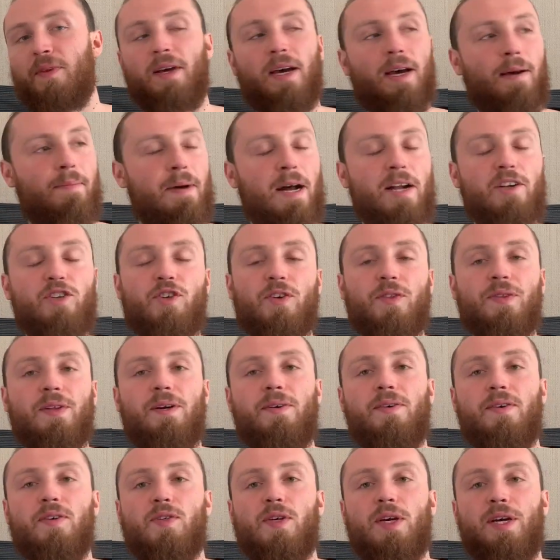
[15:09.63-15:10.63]
Imagine
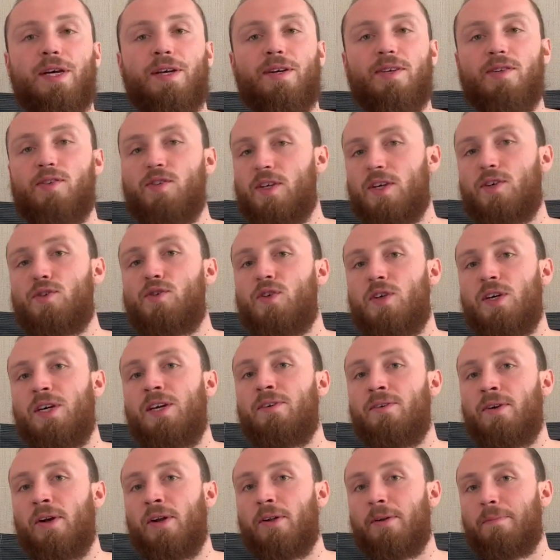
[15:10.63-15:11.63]
there is a
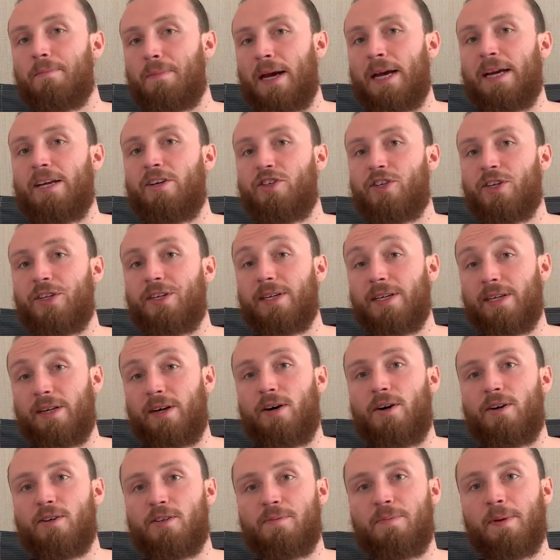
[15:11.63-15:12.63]
60-year-old patient in a
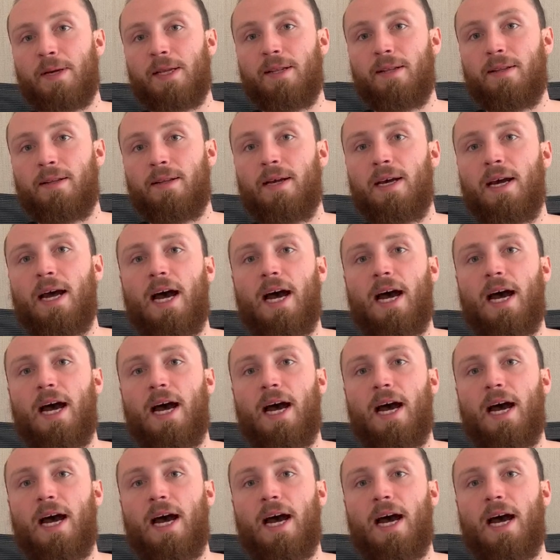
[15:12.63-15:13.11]
hospital